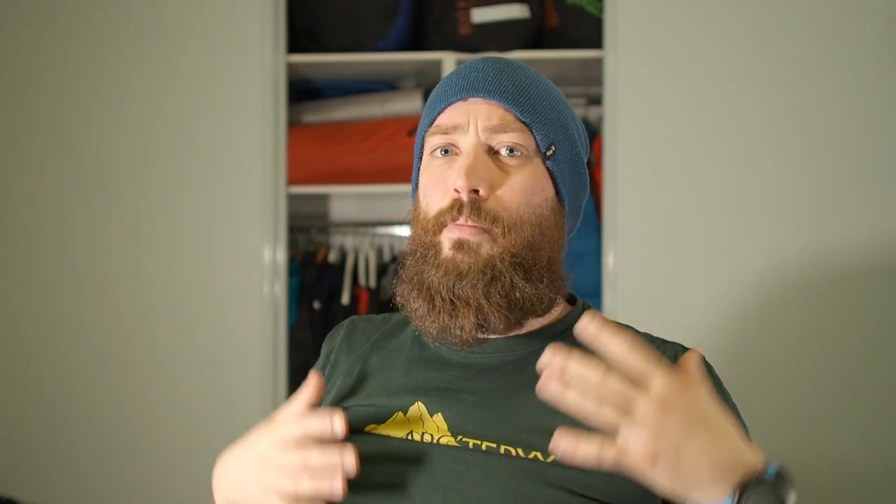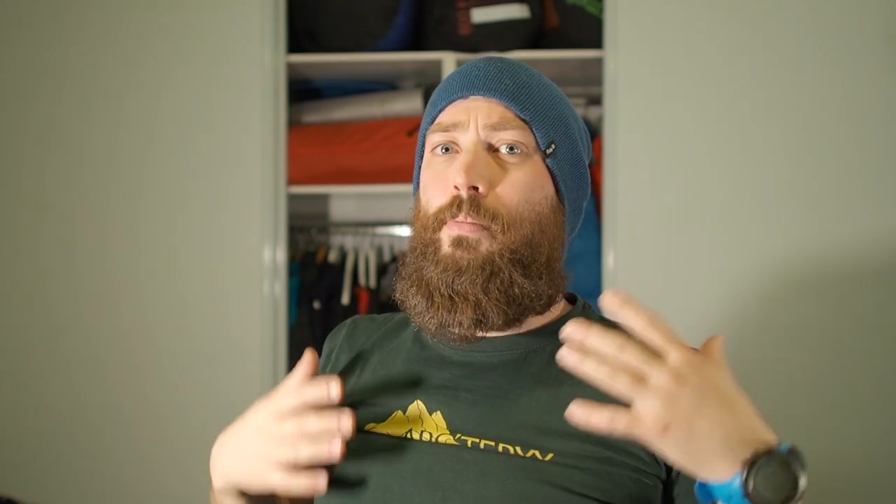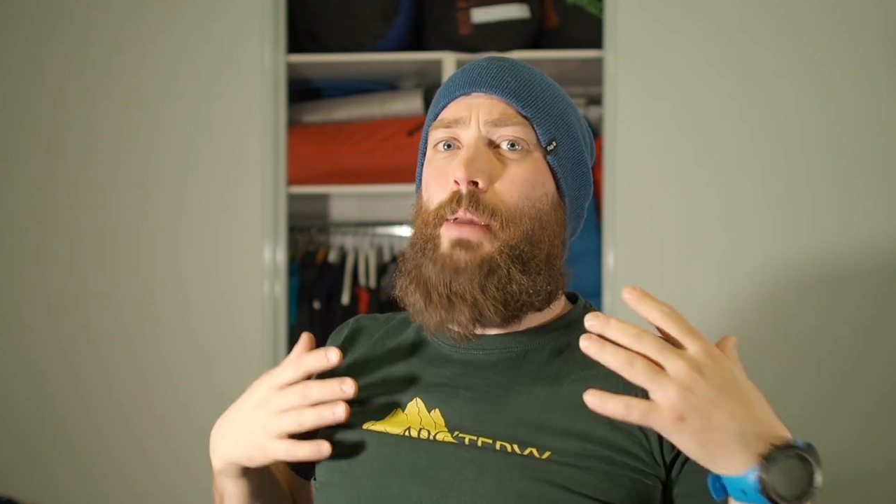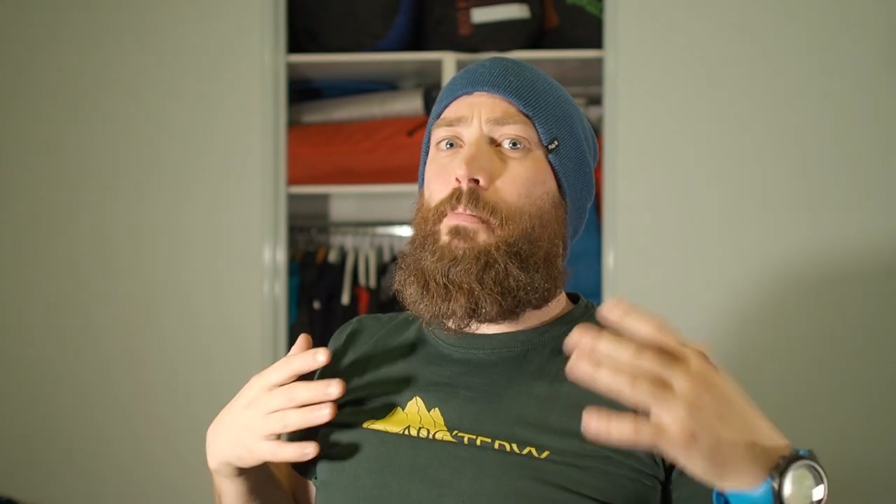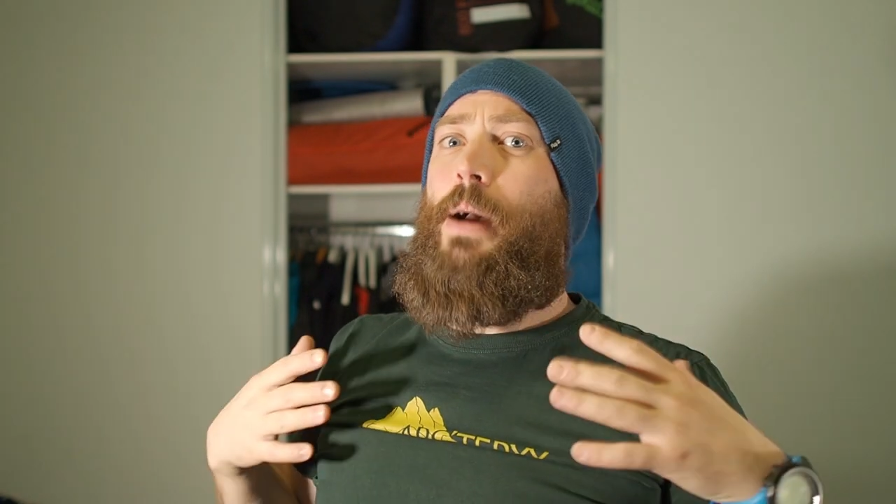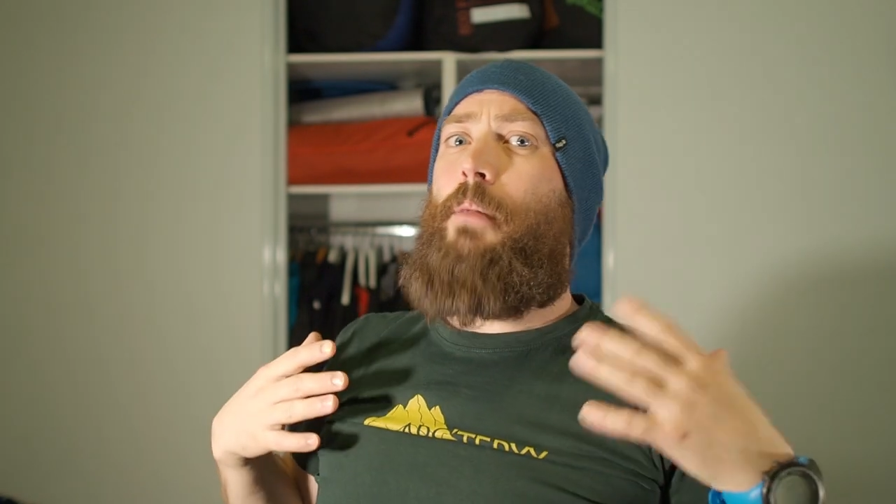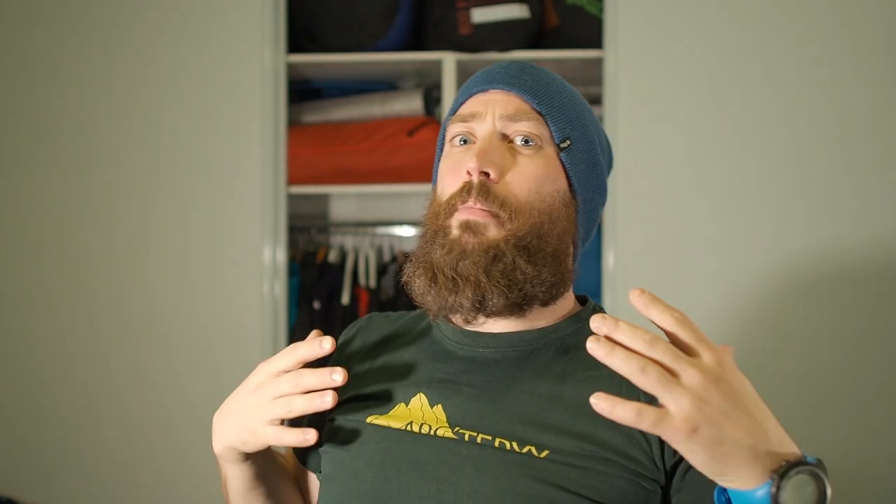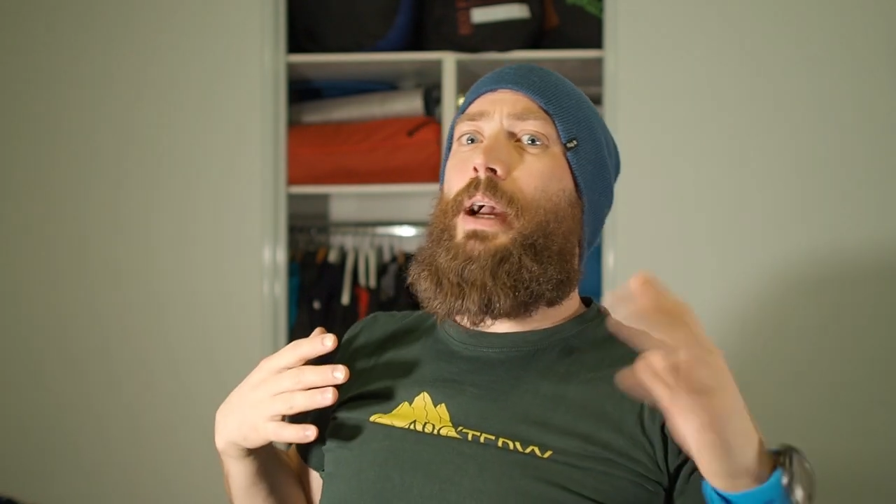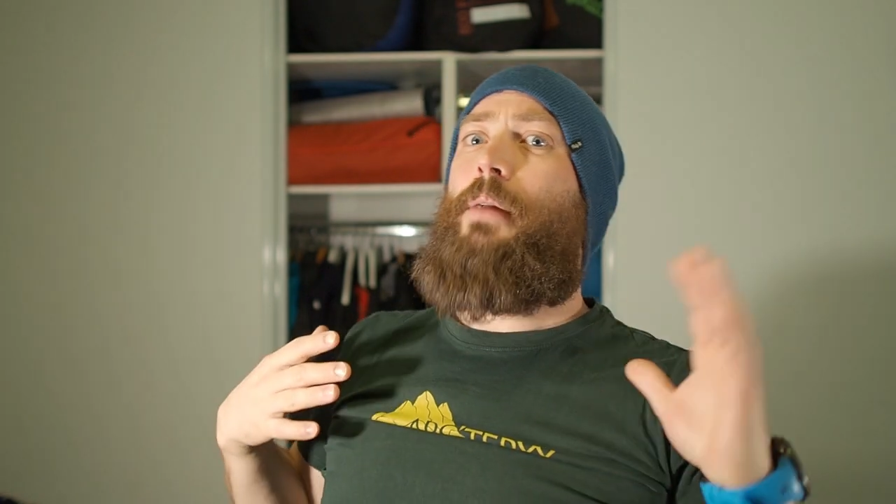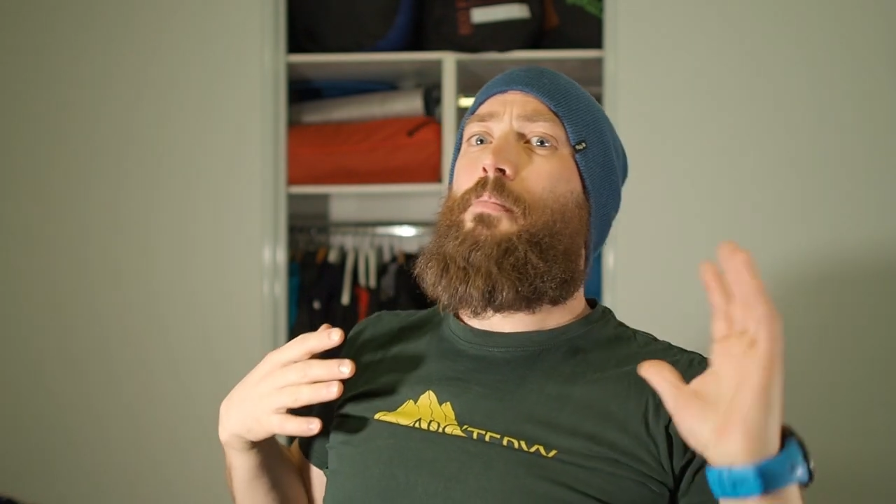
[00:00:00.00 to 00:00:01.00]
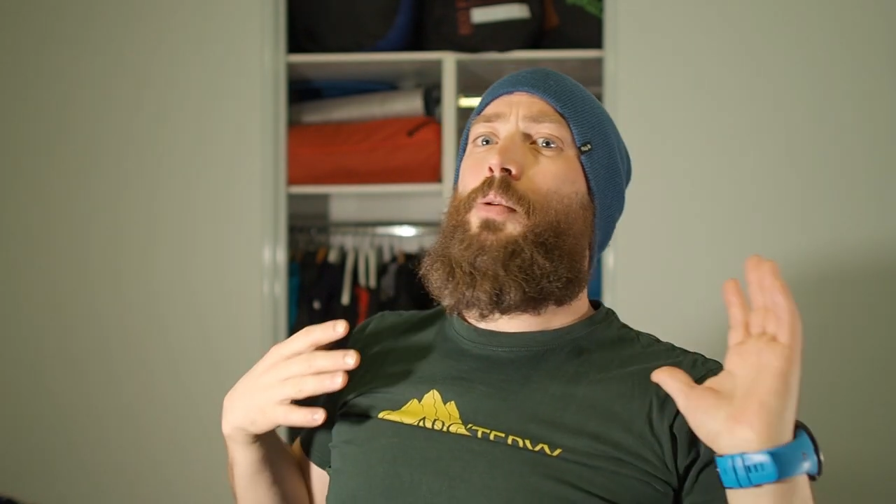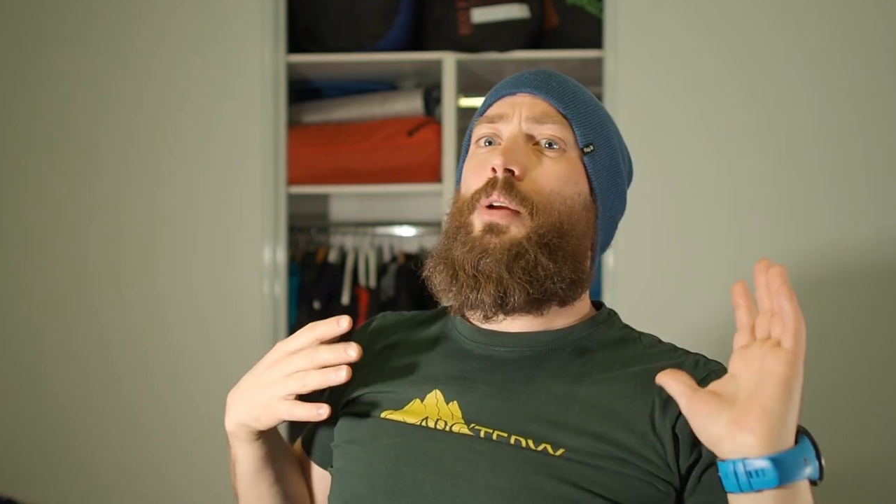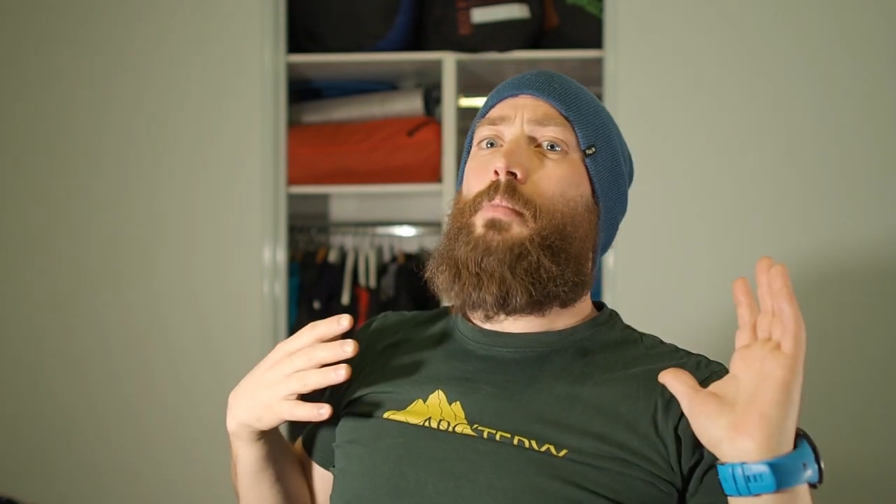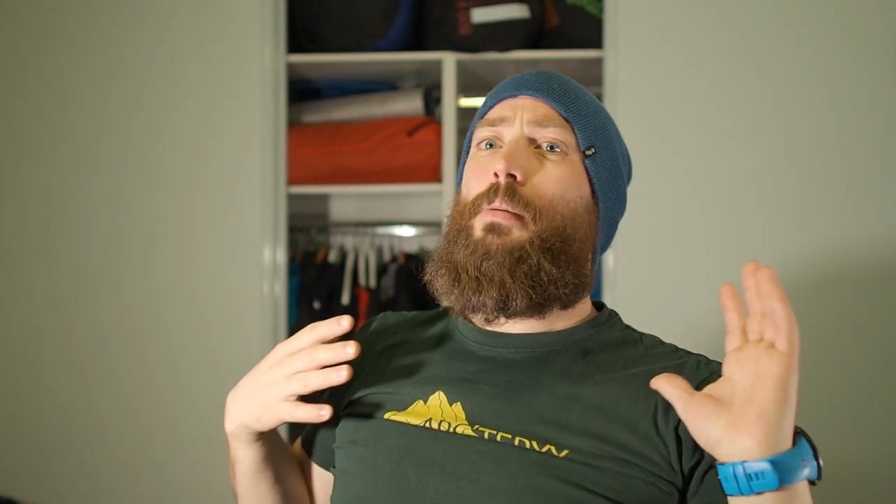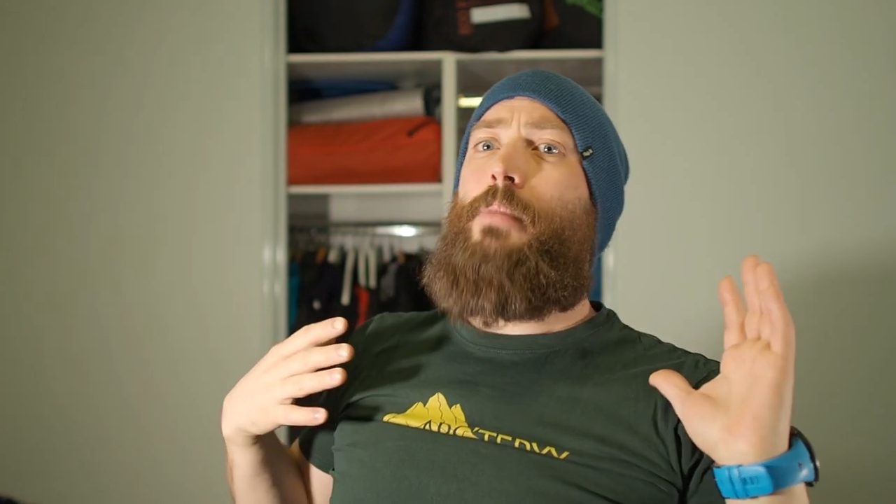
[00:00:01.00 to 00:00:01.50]
big backpack
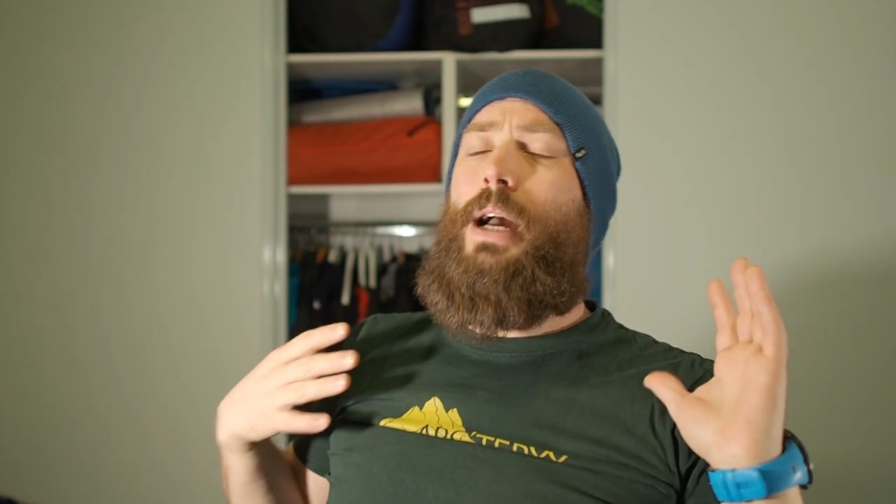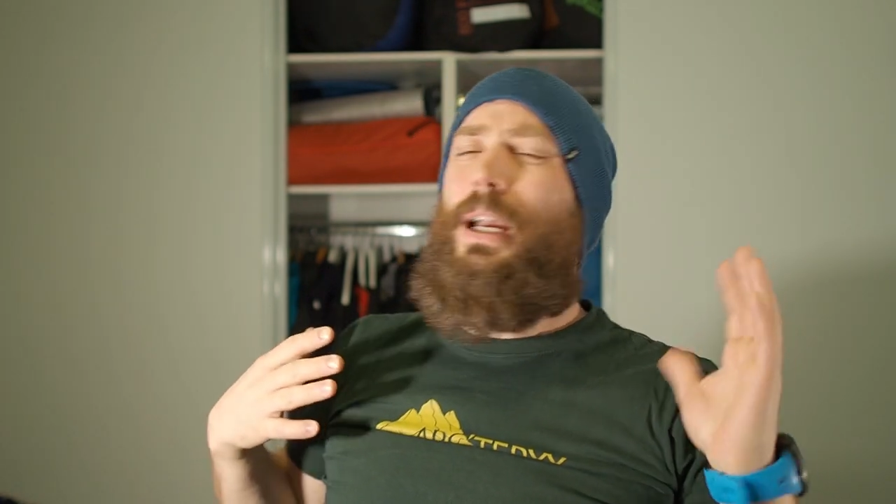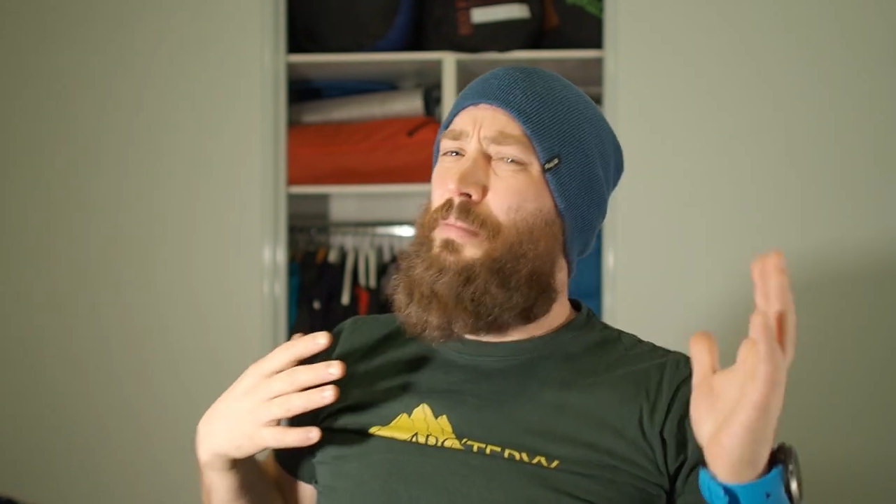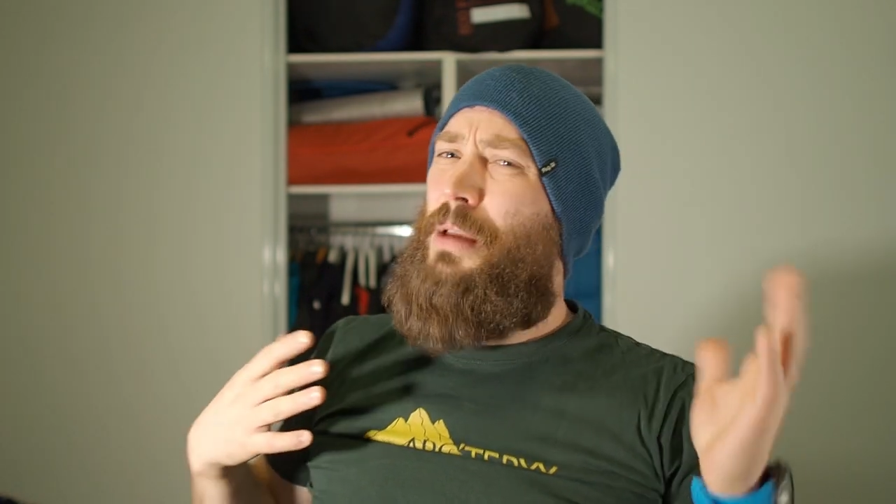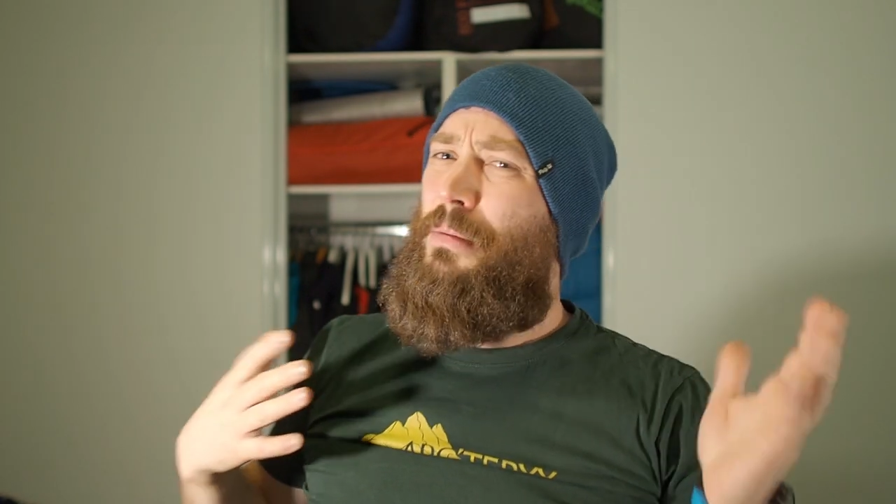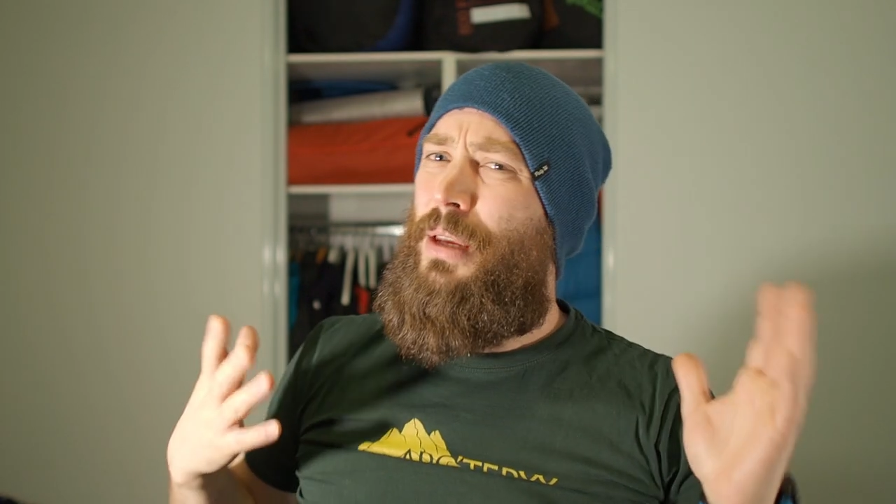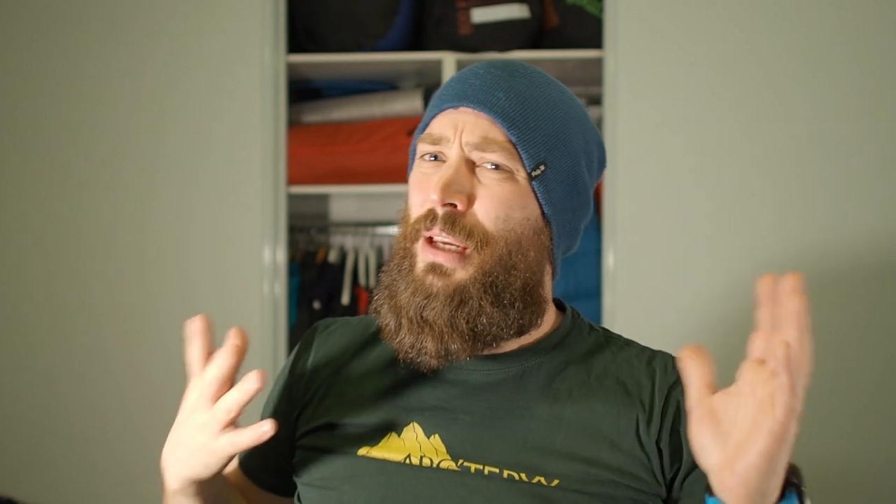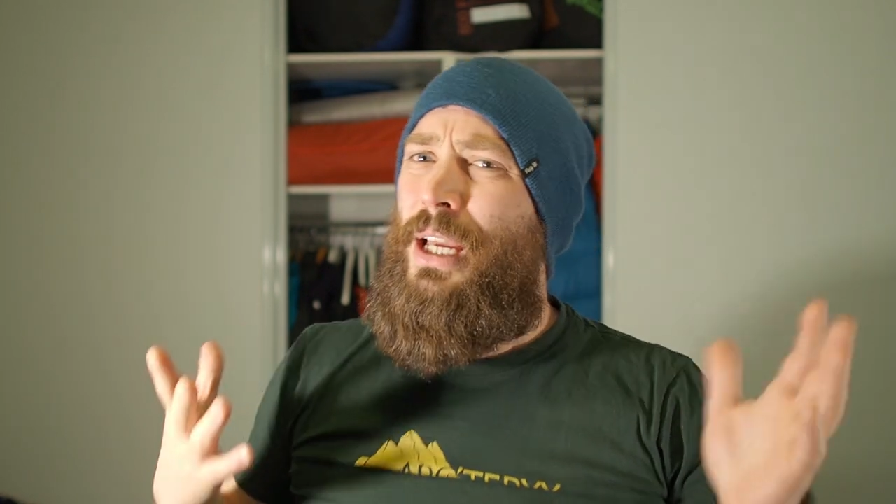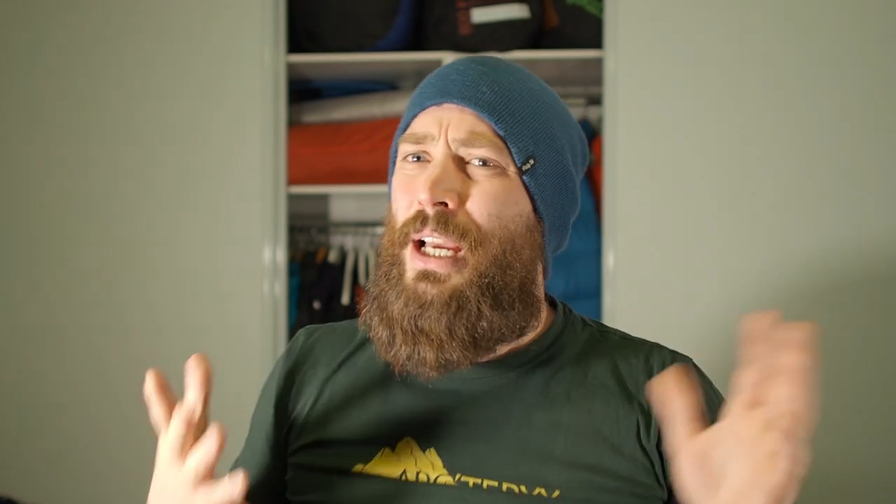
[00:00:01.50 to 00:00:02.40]
pulling me back maybe,